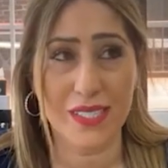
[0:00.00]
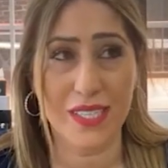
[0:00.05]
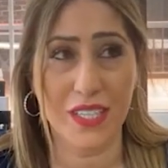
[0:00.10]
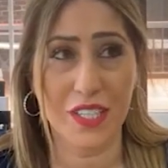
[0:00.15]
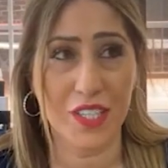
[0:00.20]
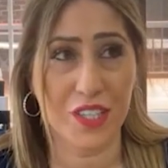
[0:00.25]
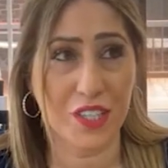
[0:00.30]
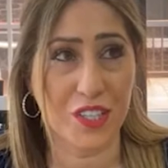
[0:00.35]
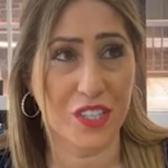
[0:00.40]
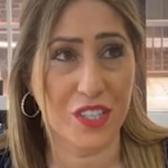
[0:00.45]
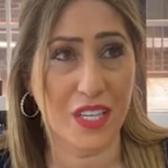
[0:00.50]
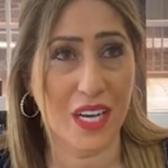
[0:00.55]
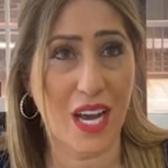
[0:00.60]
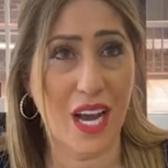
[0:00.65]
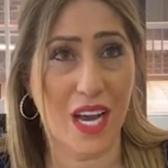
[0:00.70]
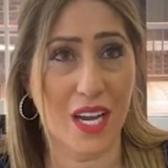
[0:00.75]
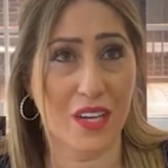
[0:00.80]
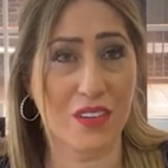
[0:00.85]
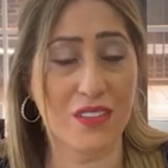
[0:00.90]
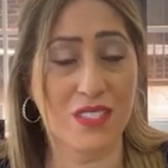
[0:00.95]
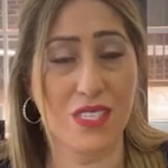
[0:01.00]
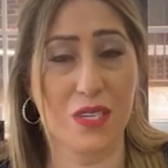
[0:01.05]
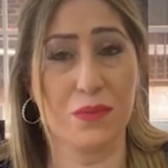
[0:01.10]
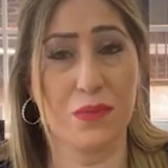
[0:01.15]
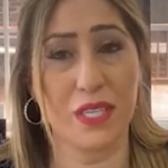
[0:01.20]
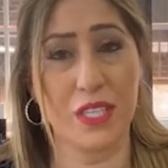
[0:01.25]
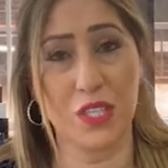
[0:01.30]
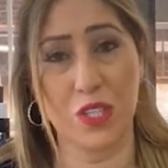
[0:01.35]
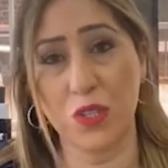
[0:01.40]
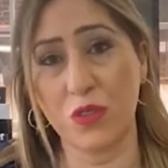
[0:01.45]
And here you're going to hire
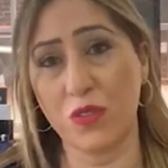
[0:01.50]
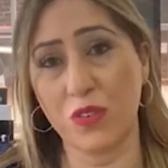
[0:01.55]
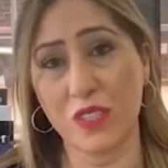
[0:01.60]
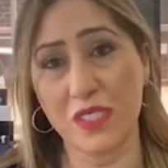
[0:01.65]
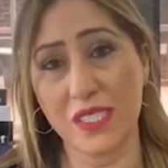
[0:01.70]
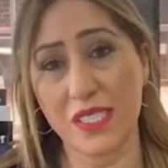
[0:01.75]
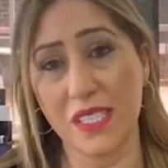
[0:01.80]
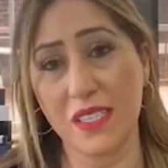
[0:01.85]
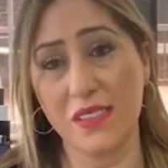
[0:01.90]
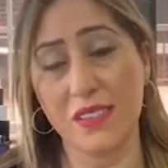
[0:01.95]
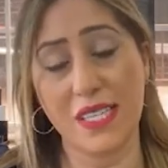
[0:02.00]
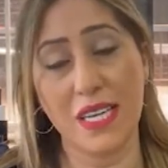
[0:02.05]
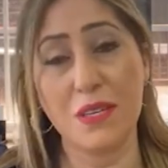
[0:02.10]
somebody overseas.